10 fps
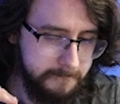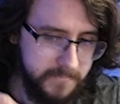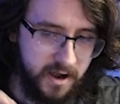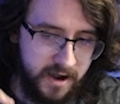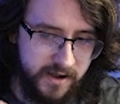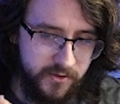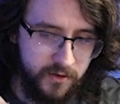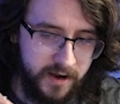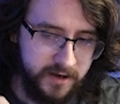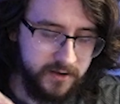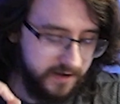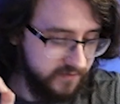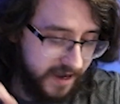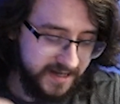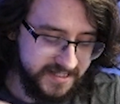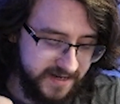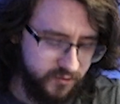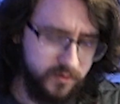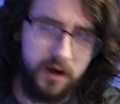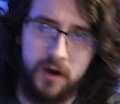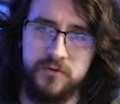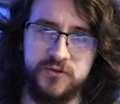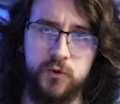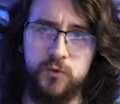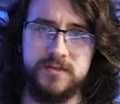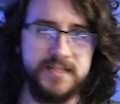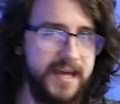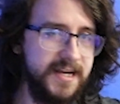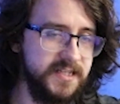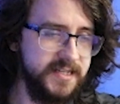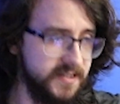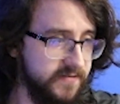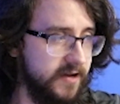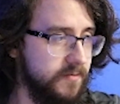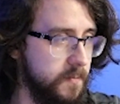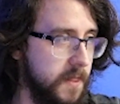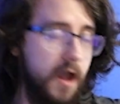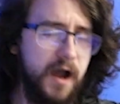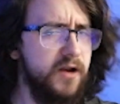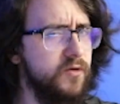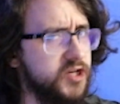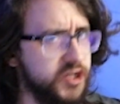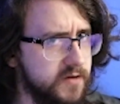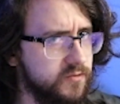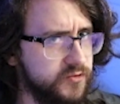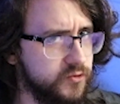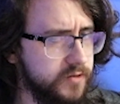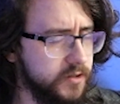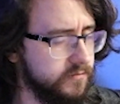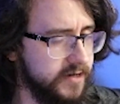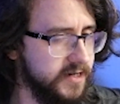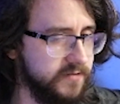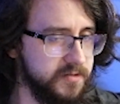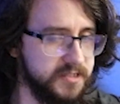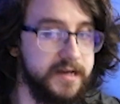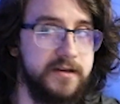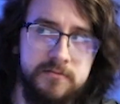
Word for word: I've had several close calls to getting into Venom. I know the general story already from just like,